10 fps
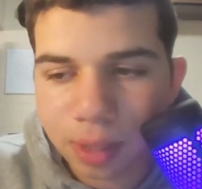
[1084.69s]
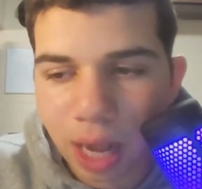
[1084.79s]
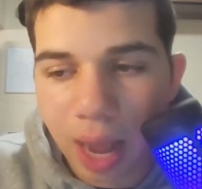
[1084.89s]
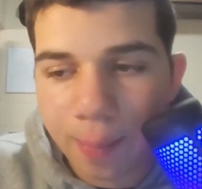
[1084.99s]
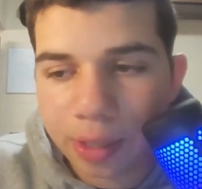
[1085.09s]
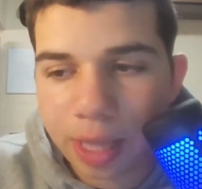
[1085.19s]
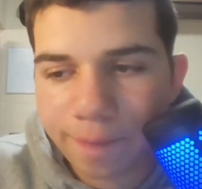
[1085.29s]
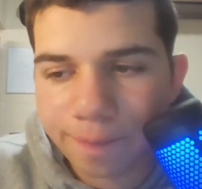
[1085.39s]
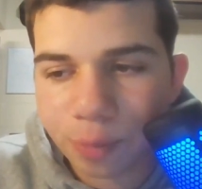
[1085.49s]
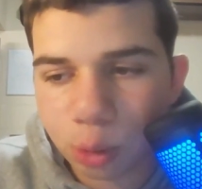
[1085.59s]
I mean,
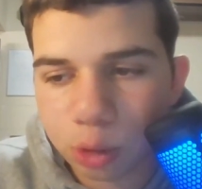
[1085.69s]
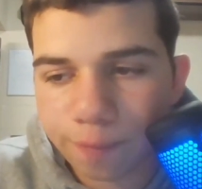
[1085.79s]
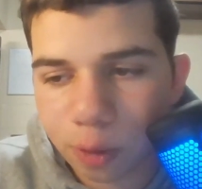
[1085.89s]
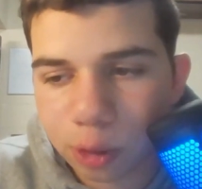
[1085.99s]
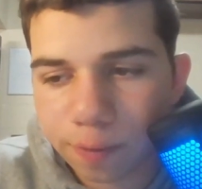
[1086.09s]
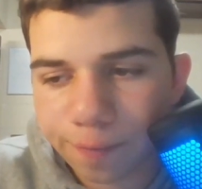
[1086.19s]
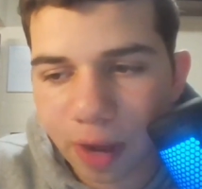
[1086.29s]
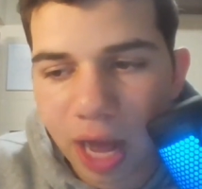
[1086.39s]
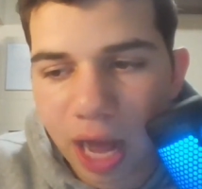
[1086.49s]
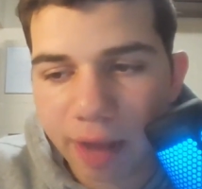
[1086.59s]
those first
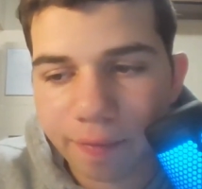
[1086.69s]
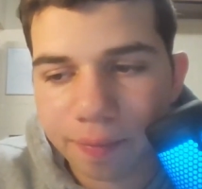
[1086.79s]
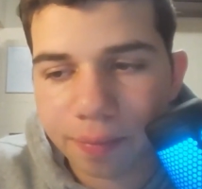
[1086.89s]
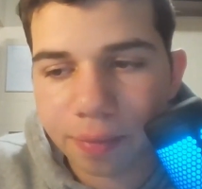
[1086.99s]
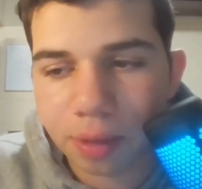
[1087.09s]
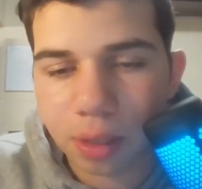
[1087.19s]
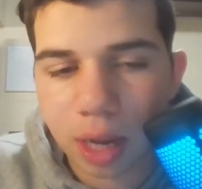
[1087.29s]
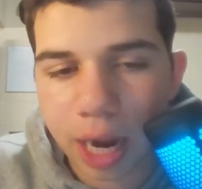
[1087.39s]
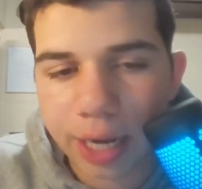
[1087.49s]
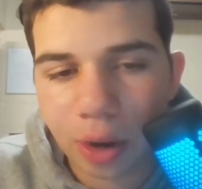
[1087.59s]
5,
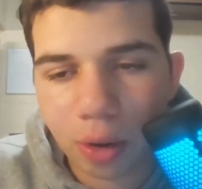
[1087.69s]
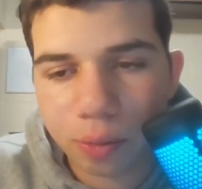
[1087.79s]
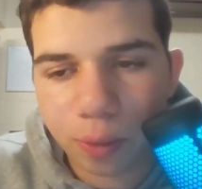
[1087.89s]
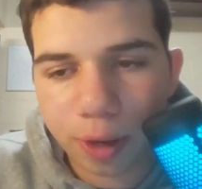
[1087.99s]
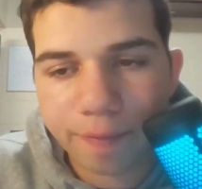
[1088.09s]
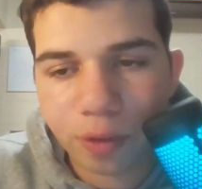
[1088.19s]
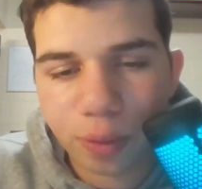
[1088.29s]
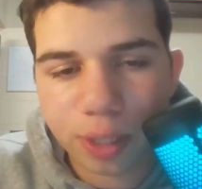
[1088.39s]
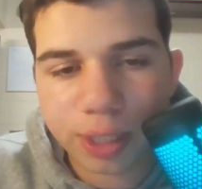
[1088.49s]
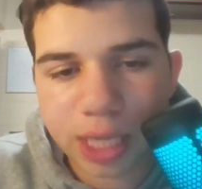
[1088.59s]
I know whatever you
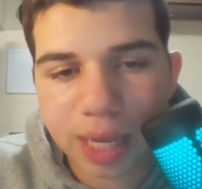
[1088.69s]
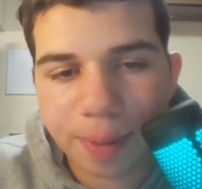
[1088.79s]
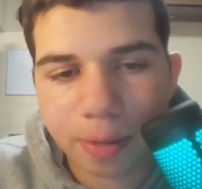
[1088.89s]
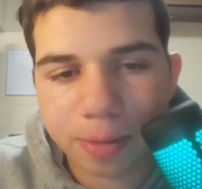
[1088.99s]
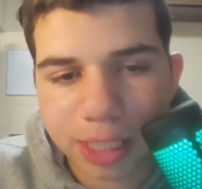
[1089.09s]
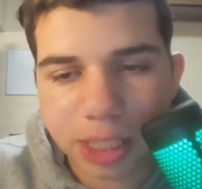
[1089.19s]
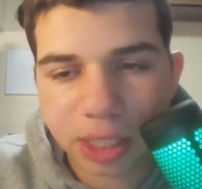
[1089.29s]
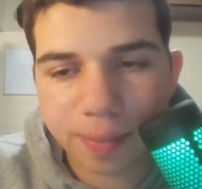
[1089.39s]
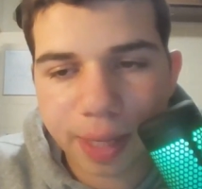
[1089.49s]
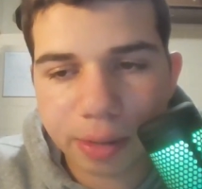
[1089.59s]
want to say about DJ
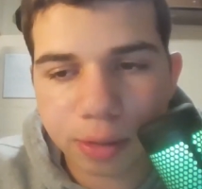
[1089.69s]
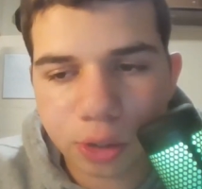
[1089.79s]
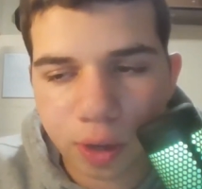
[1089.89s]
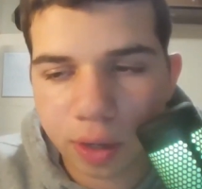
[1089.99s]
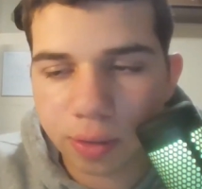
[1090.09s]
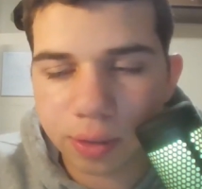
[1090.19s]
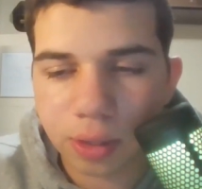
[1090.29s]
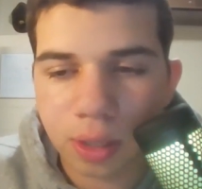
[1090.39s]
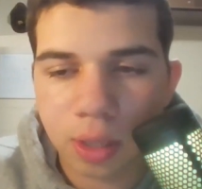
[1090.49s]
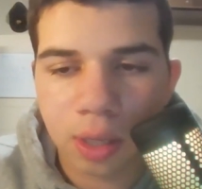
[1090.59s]
LeMahieu's struggles,
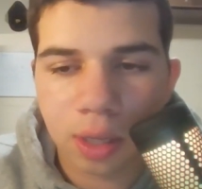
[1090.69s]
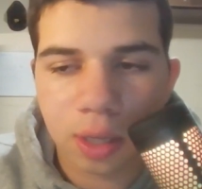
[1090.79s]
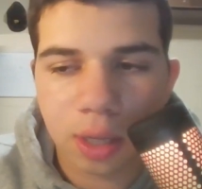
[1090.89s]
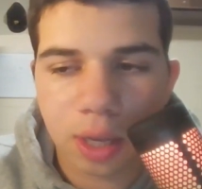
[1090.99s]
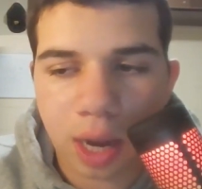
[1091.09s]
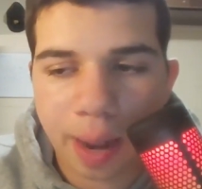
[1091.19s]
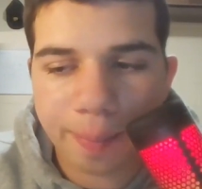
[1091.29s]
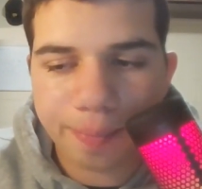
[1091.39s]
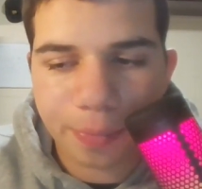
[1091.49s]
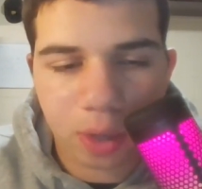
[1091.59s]

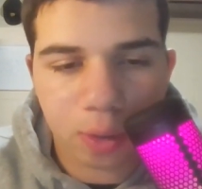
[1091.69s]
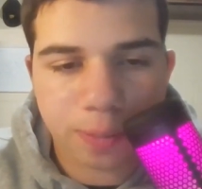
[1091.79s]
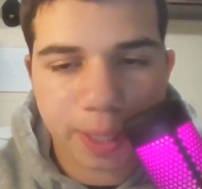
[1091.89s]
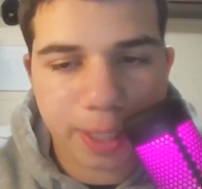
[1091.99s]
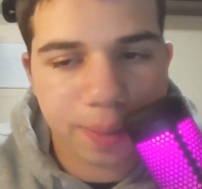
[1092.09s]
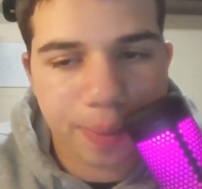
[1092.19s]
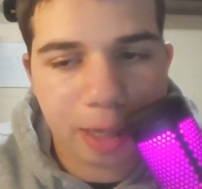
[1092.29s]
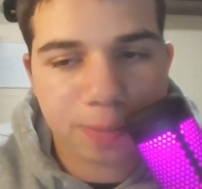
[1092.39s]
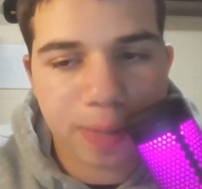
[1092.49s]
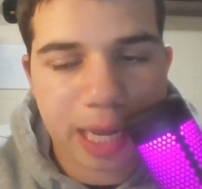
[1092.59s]
I'm expecting a
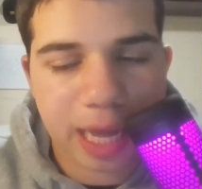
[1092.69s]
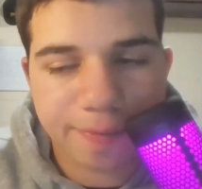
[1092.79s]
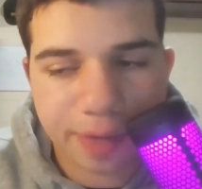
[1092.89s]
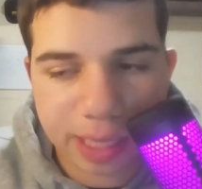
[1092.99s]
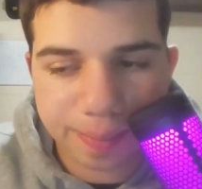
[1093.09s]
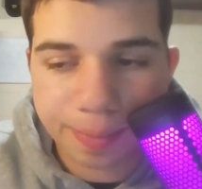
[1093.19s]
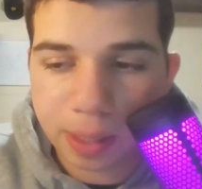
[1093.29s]
bounce back out of him.